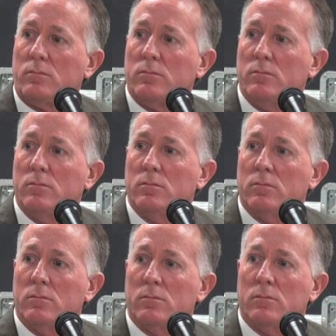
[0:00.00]

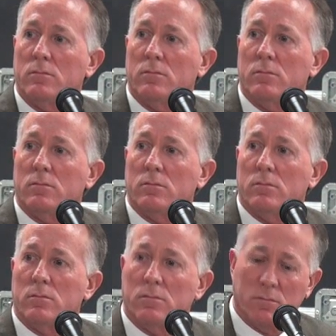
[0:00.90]

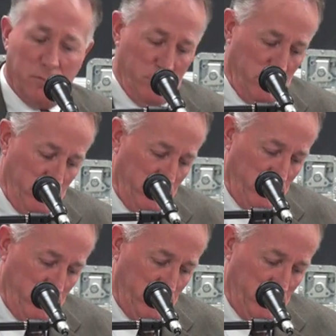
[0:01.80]

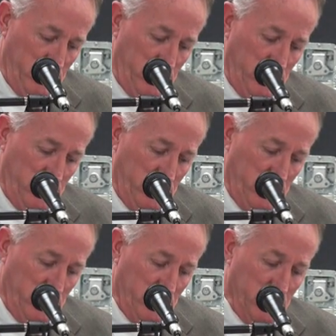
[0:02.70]

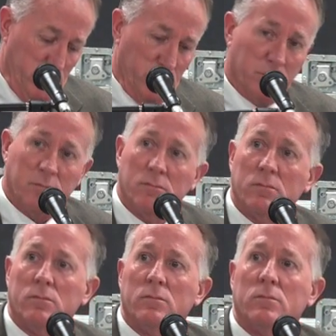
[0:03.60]

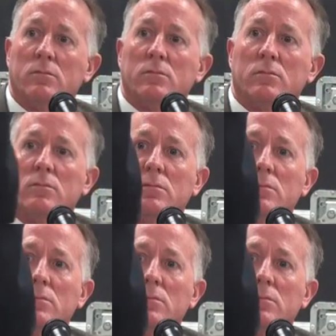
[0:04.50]
No one is speaking in this clip.